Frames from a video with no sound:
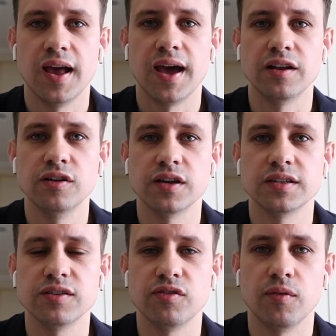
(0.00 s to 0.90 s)
and look
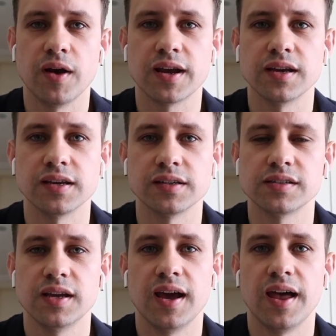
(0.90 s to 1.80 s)
at different
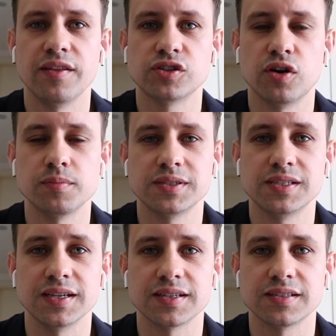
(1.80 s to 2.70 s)
rankings and the top
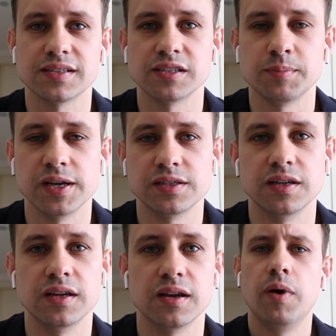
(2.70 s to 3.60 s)
six especially.